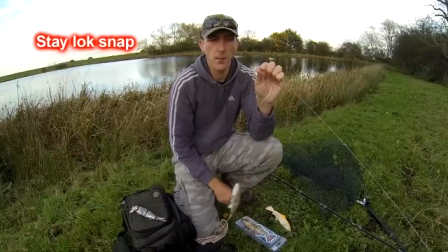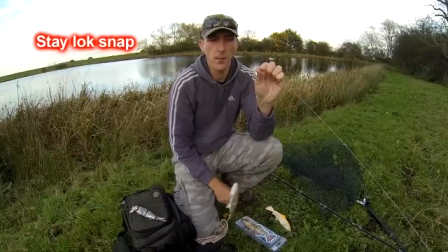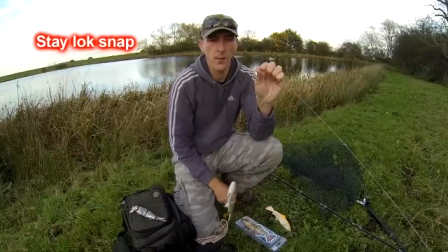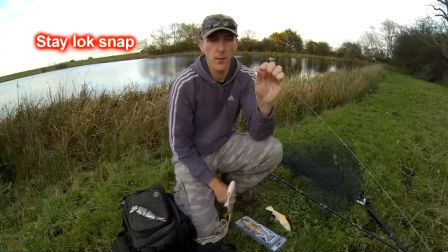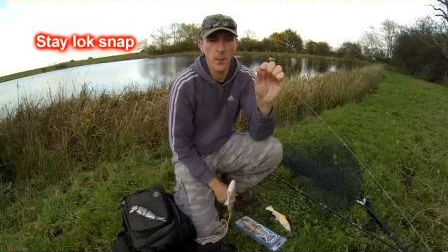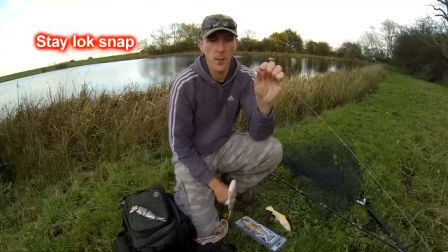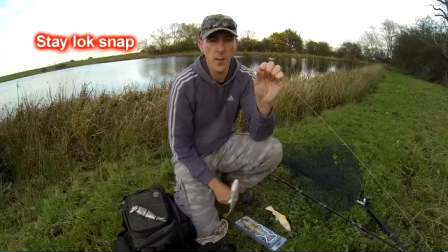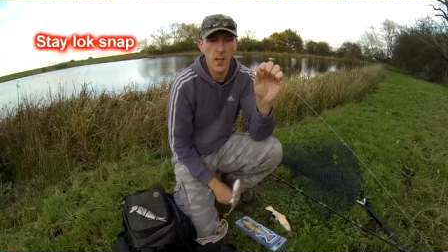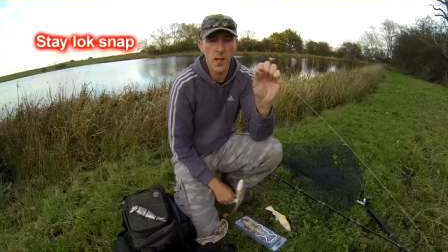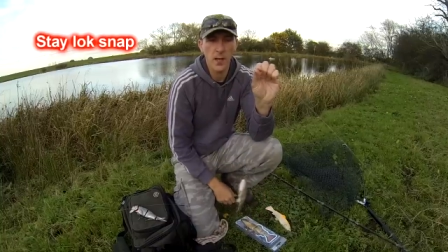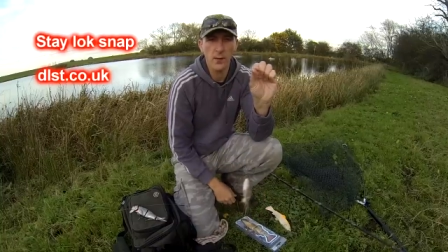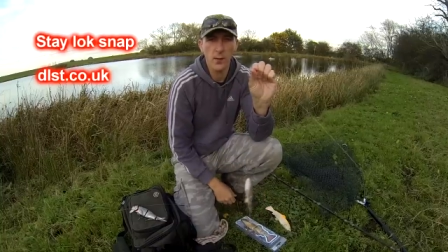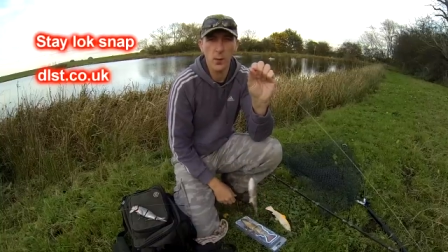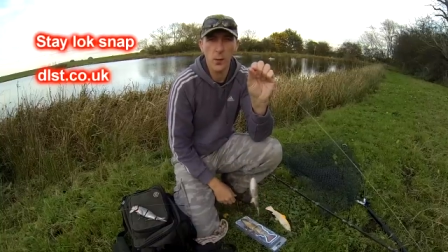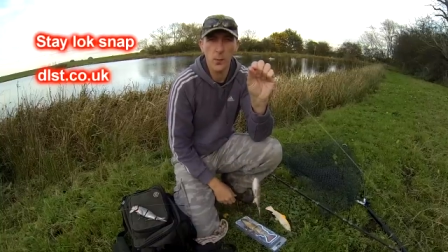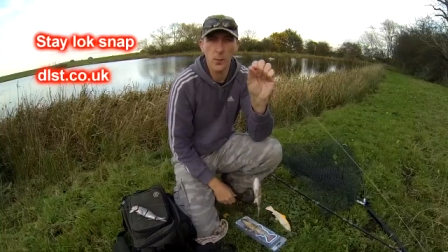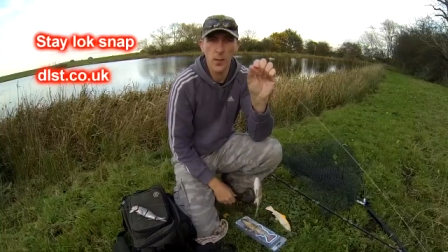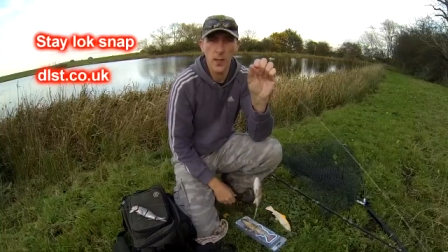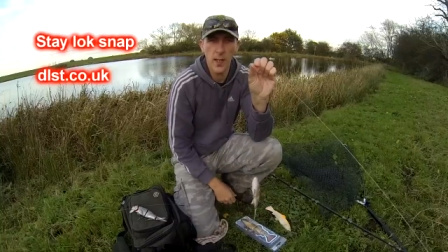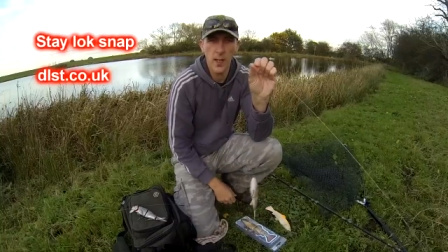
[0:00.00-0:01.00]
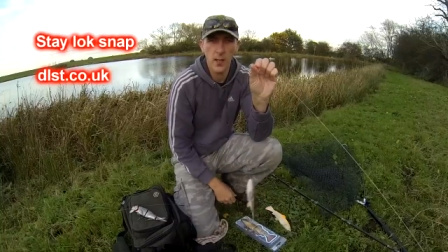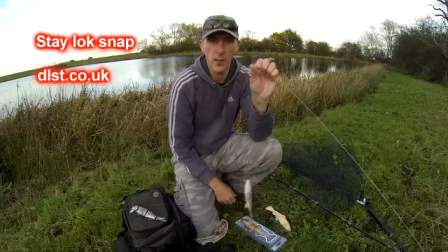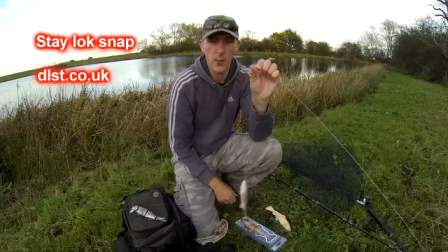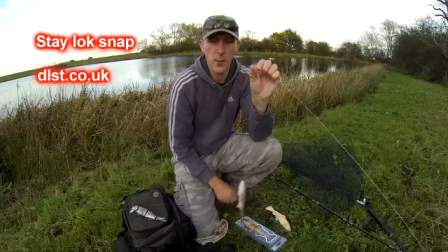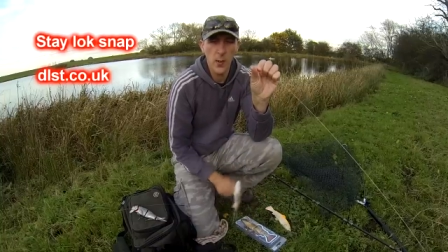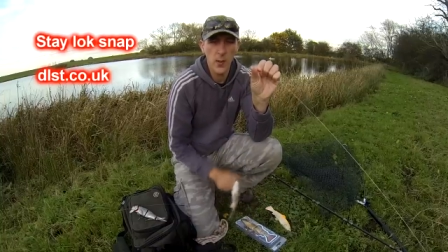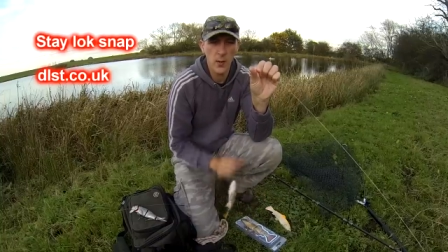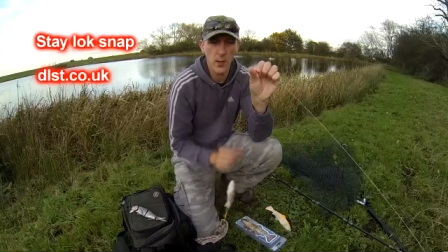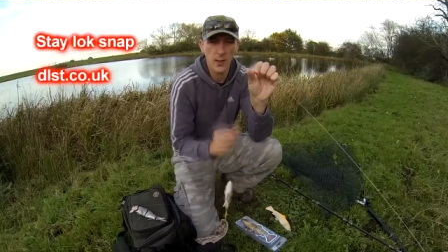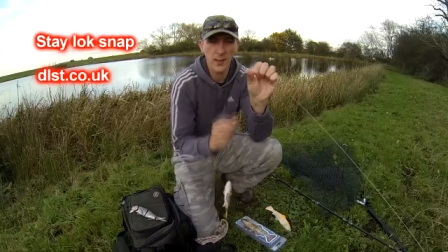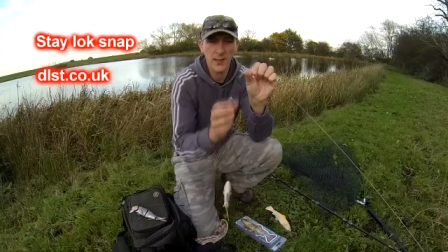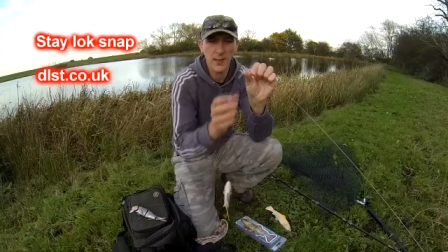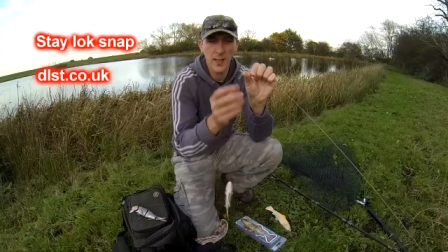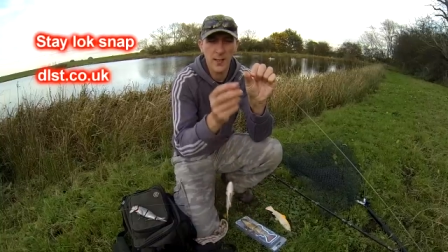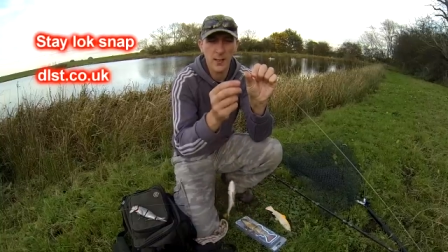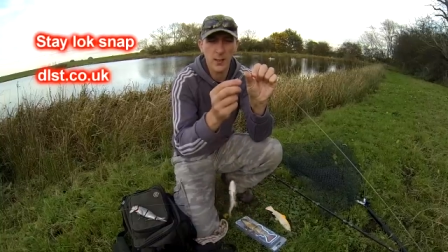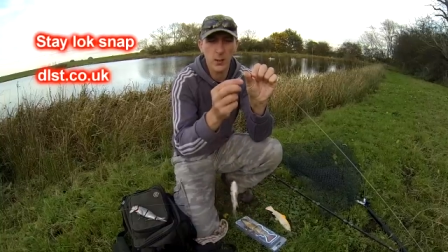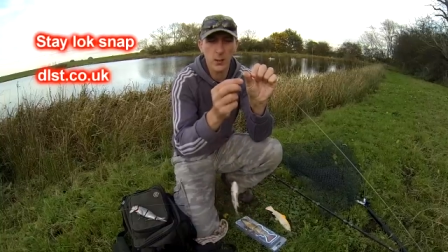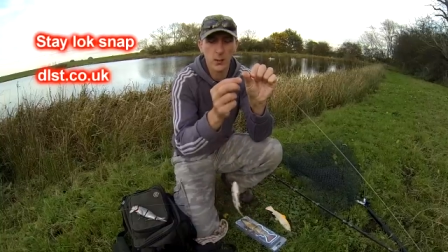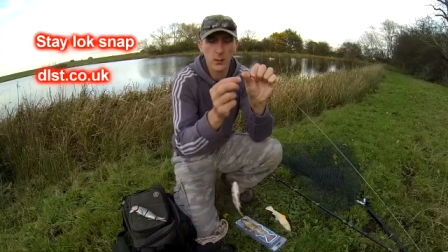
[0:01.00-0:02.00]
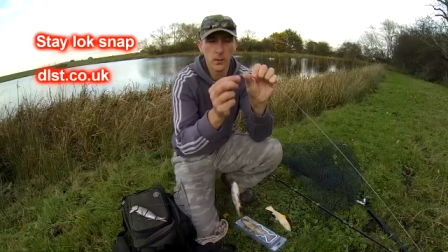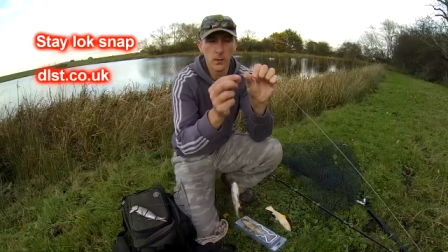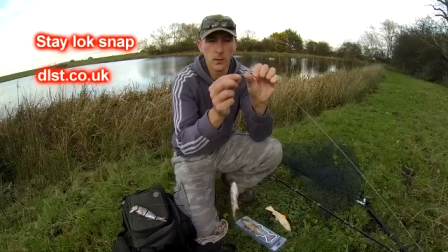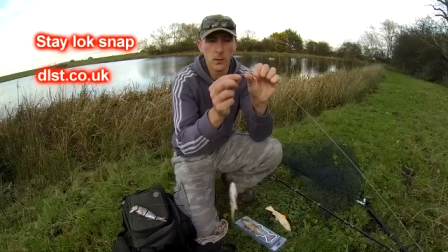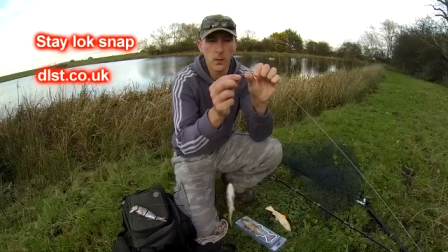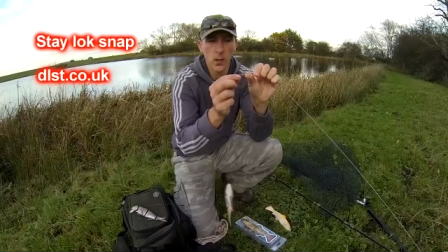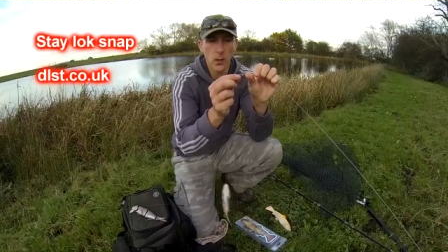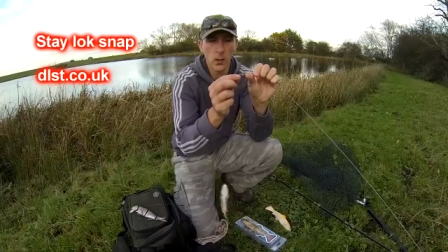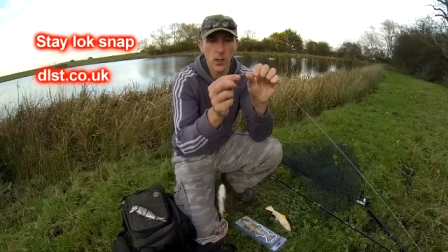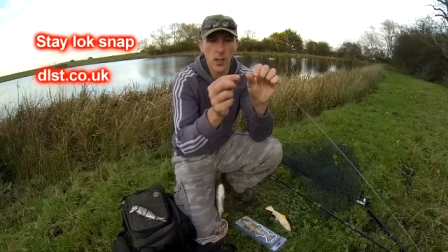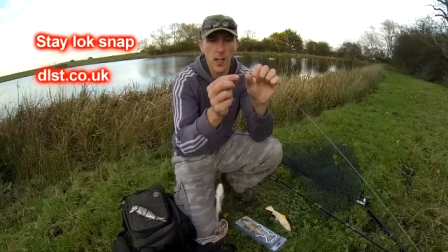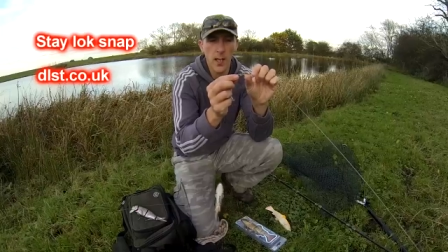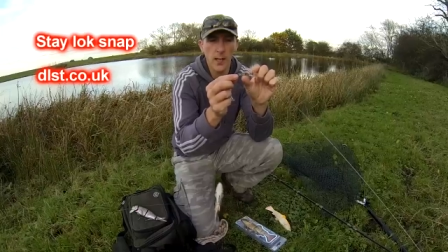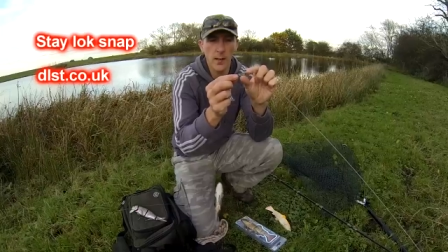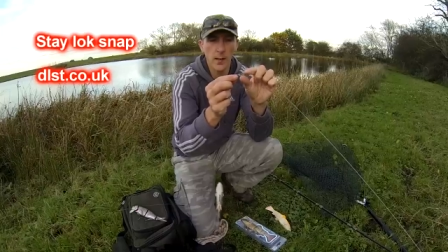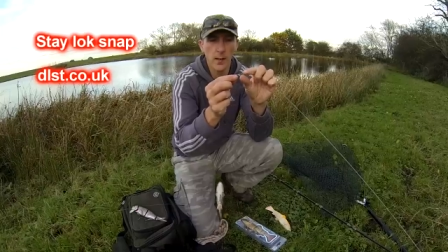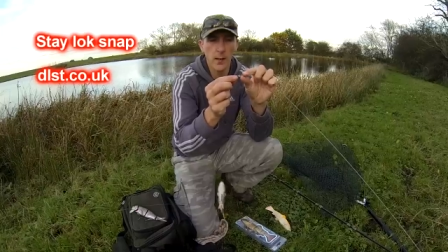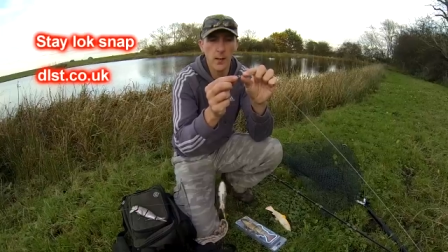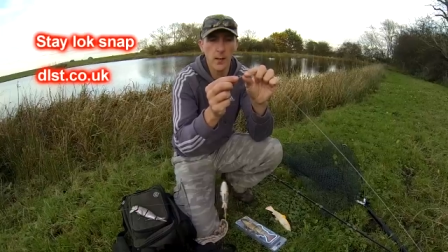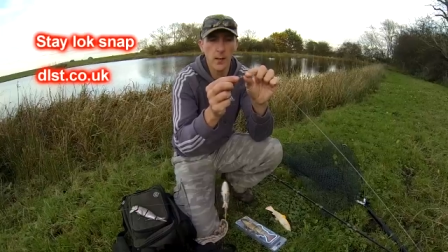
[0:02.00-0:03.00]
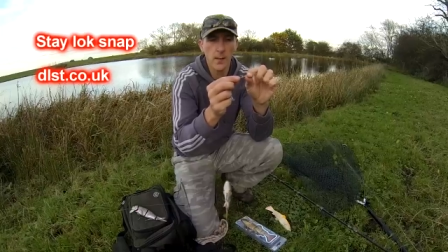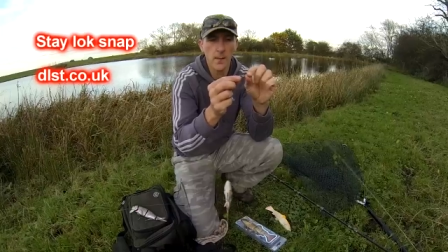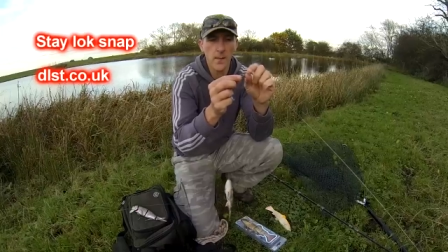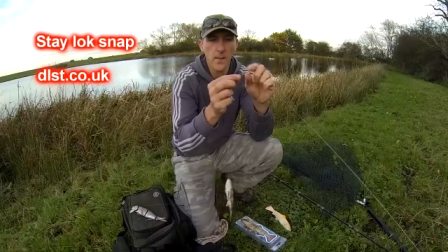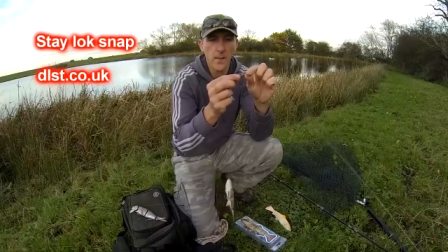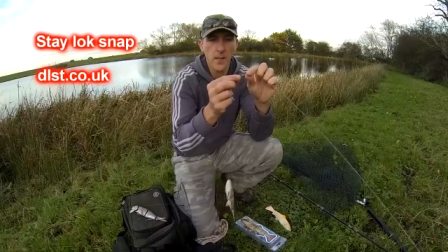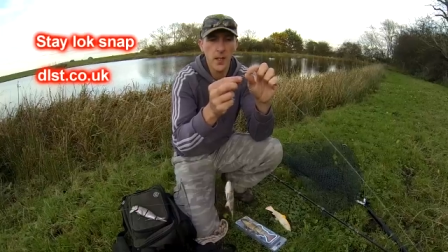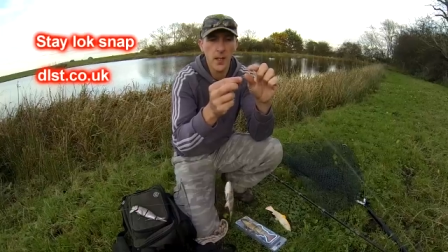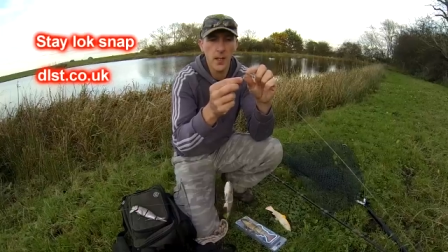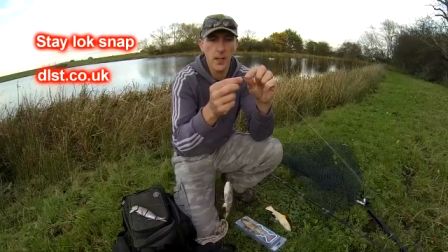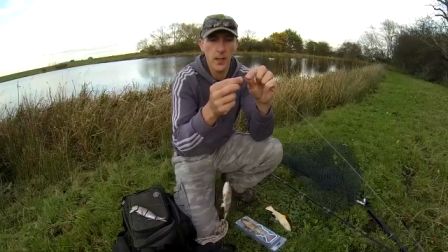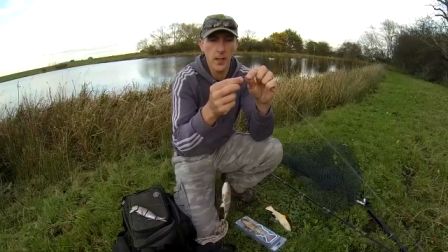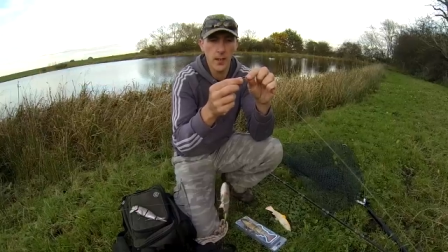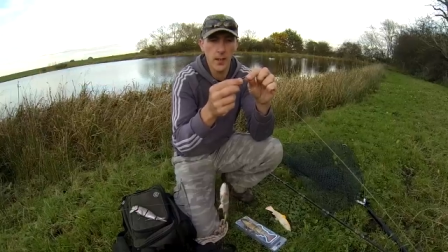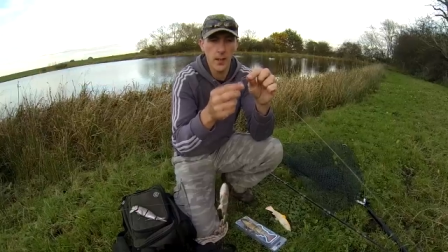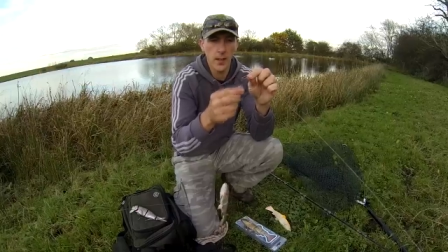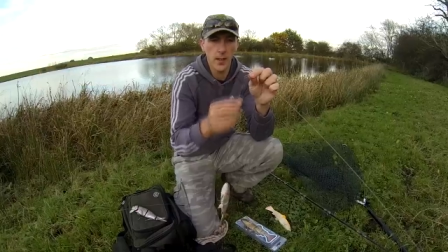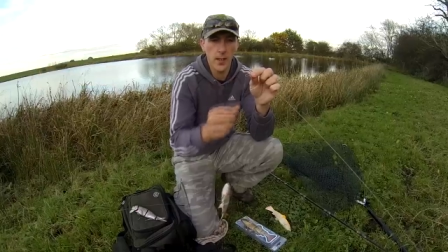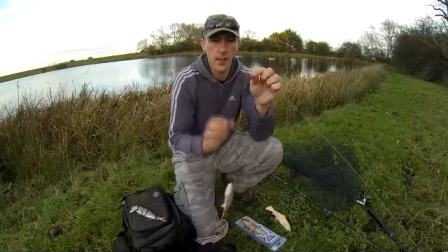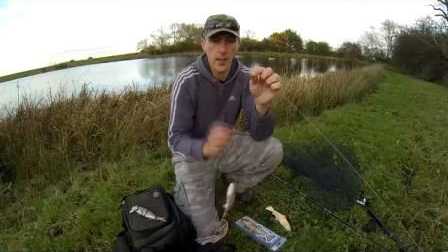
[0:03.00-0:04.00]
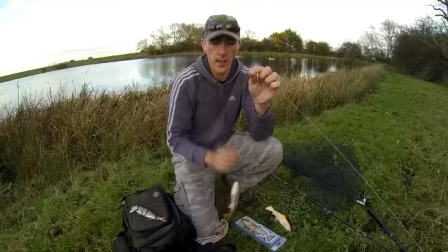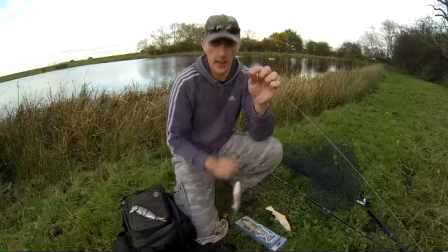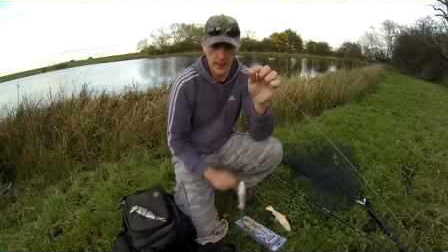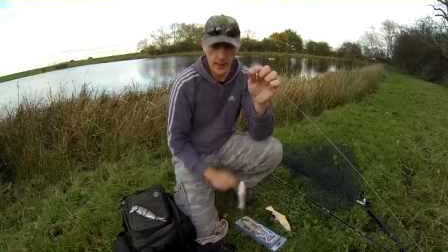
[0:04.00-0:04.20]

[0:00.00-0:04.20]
from Dave Lum, Dale Specialist Tackle online and I